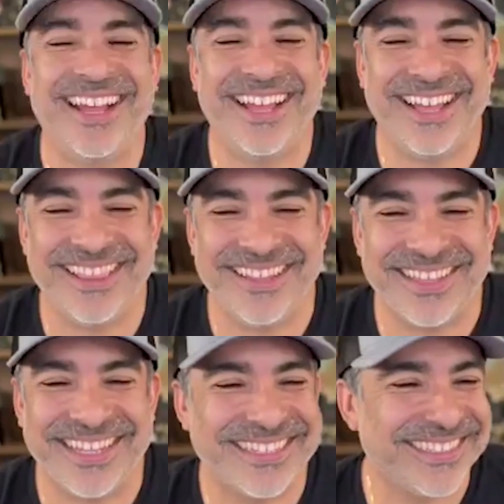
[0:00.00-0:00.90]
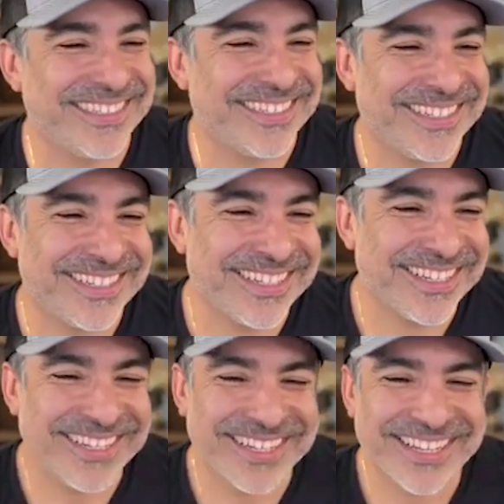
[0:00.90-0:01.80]
um, you
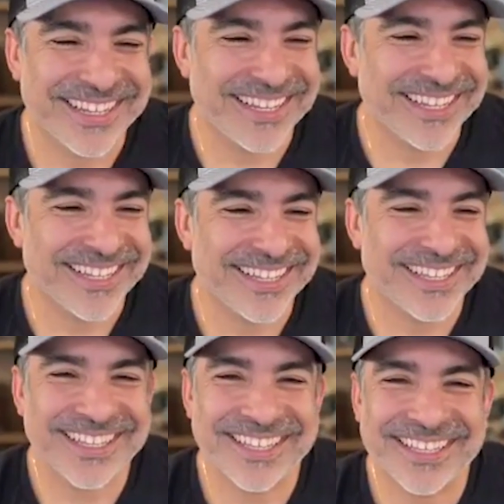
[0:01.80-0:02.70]
know, one of the things that I